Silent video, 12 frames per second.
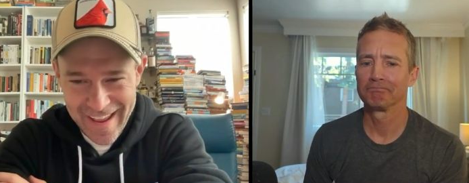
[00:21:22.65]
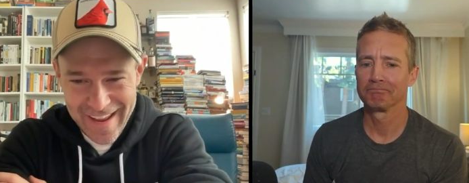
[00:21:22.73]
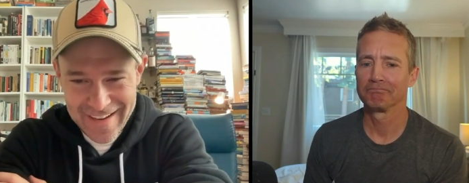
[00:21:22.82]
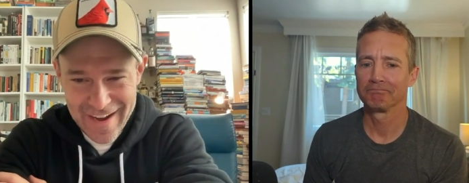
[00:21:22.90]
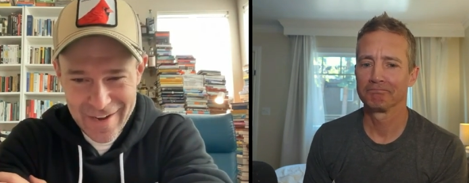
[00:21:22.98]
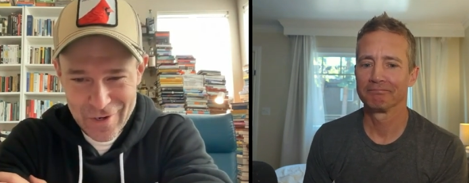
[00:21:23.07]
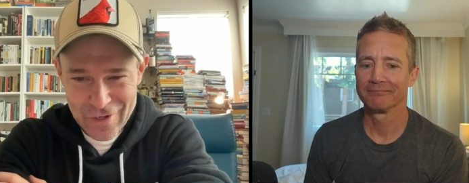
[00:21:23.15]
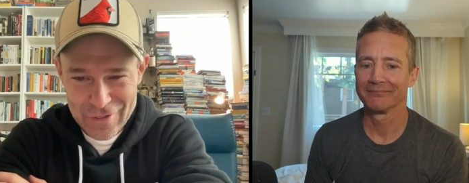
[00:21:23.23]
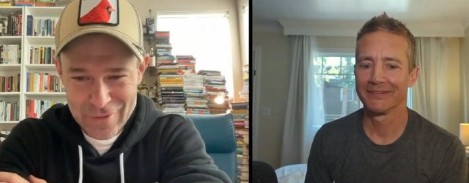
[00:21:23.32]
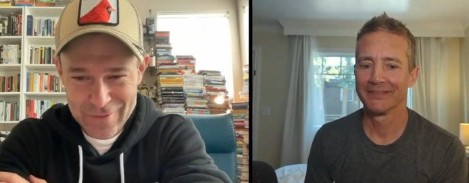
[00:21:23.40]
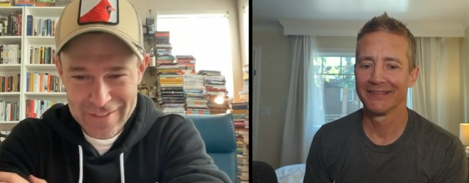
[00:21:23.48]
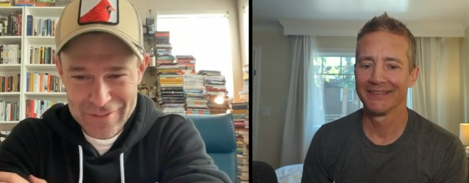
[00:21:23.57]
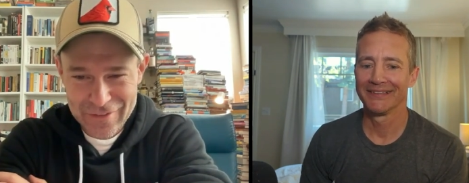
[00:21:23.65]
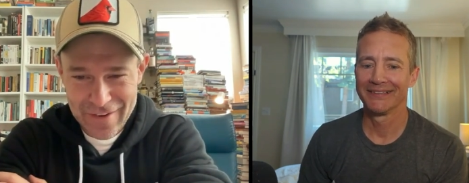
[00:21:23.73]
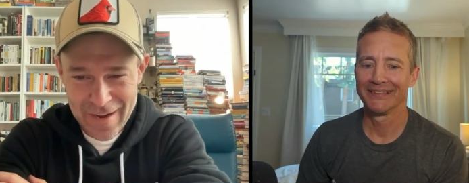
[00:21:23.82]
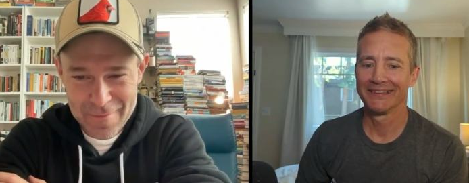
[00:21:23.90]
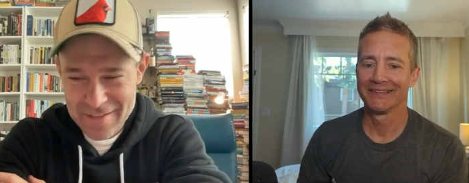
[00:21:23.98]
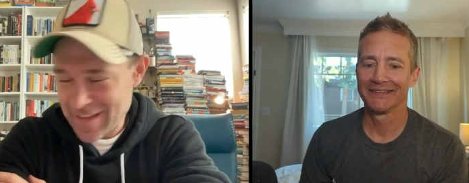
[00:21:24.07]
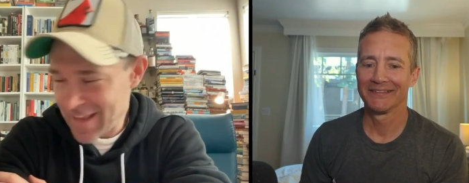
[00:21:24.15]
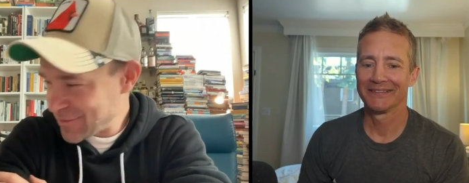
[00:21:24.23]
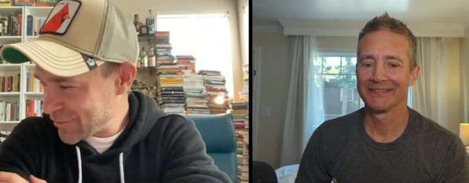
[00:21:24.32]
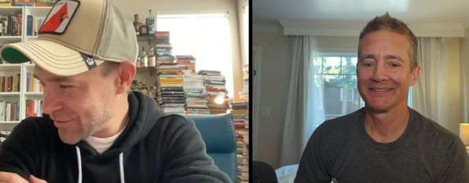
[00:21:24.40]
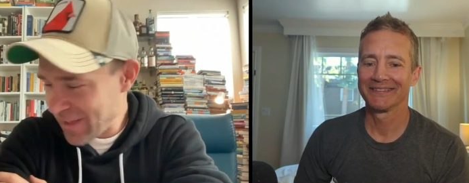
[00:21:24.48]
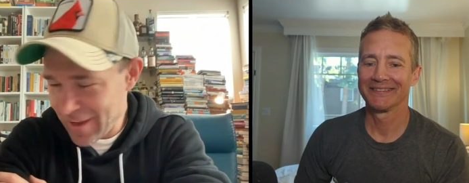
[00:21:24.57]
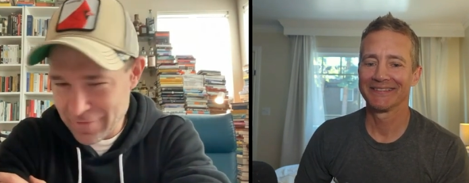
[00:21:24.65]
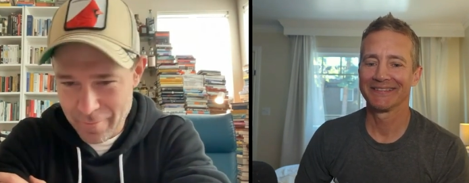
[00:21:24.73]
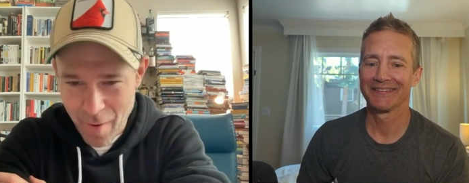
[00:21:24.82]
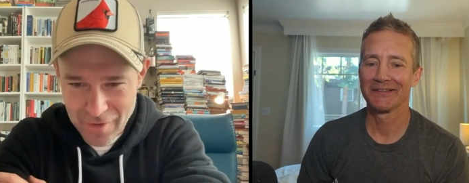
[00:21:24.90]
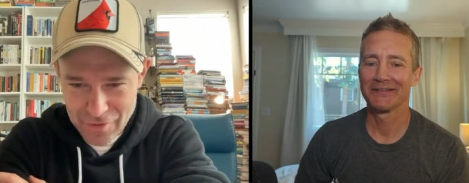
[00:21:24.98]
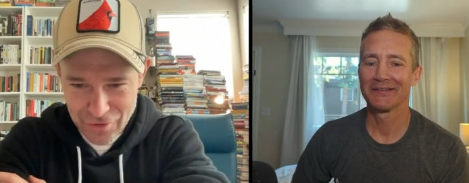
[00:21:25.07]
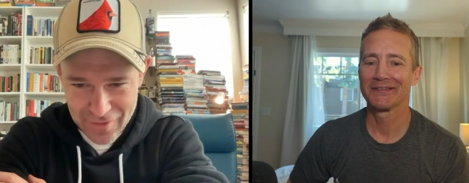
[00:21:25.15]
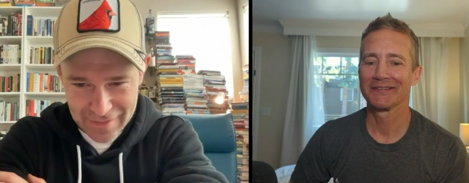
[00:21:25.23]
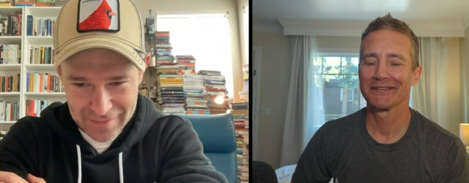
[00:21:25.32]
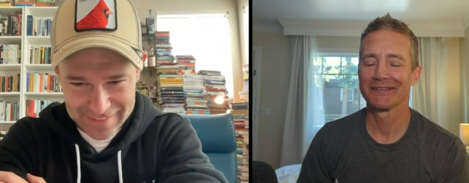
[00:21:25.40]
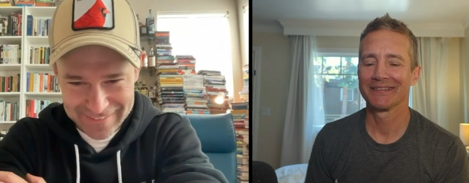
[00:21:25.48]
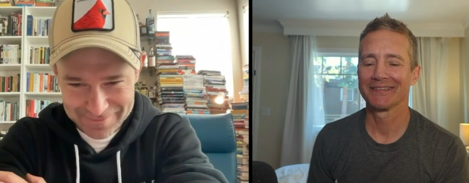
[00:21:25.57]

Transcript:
Speaker 1: And I heard you describe this as your life mantra.